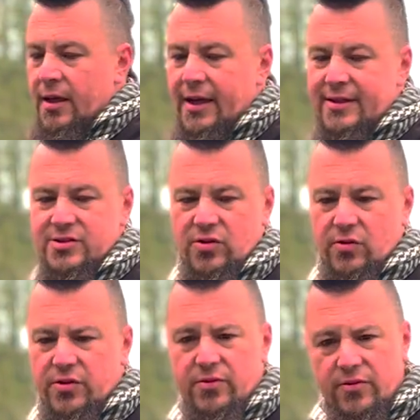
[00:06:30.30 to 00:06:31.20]
And so
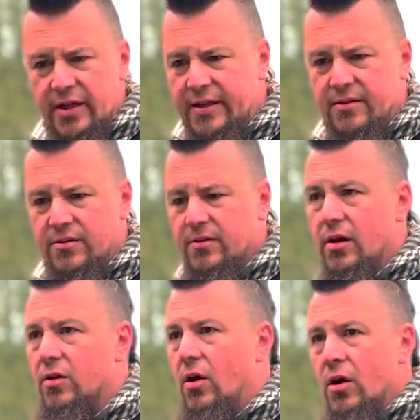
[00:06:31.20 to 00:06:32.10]
there, like a
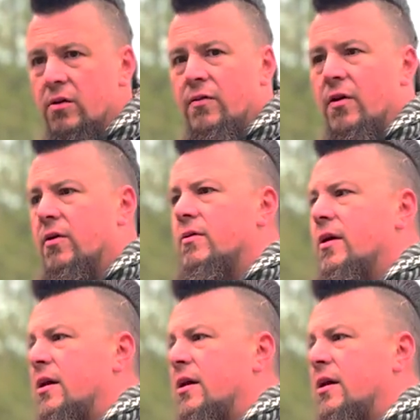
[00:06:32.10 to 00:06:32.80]
lot of our